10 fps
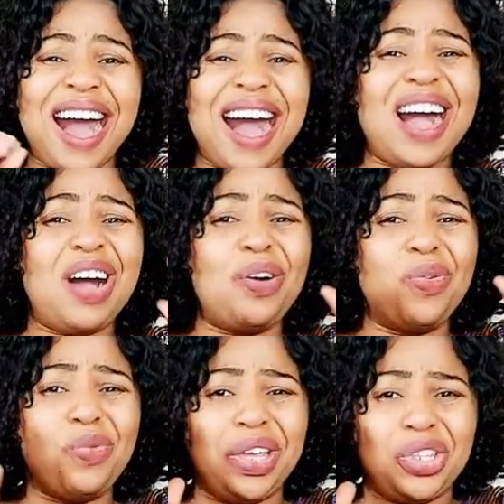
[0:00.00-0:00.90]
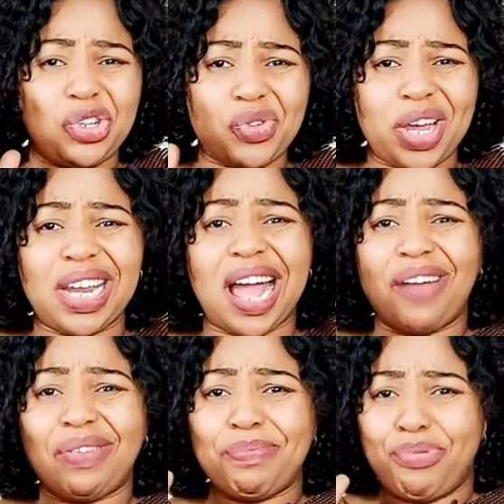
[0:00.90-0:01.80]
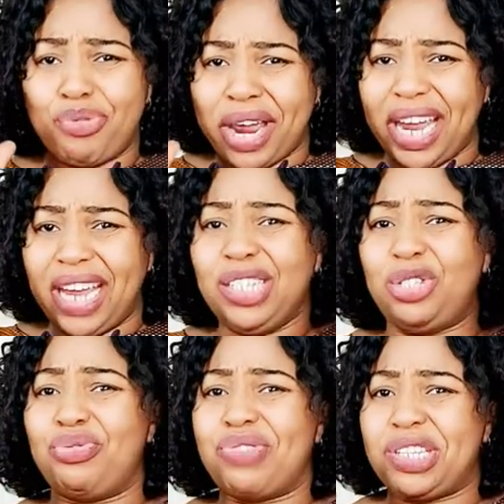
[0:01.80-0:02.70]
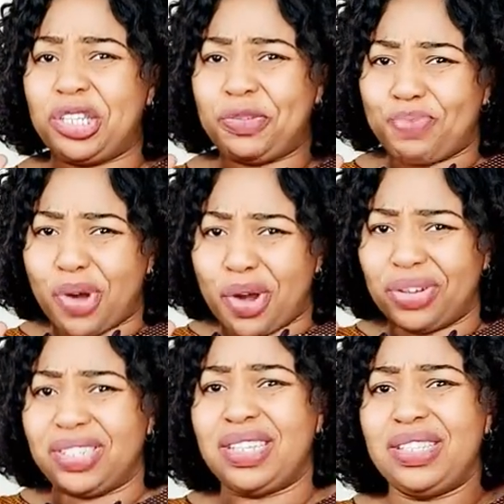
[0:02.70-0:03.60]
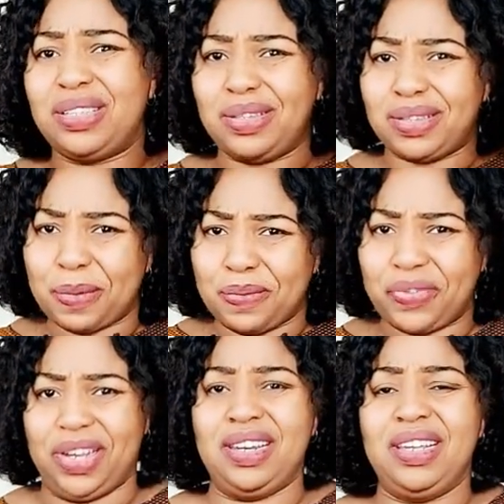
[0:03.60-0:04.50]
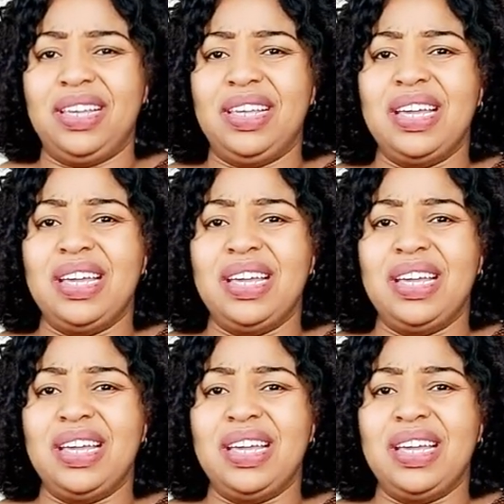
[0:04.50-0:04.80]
how we train our brain to respond to something.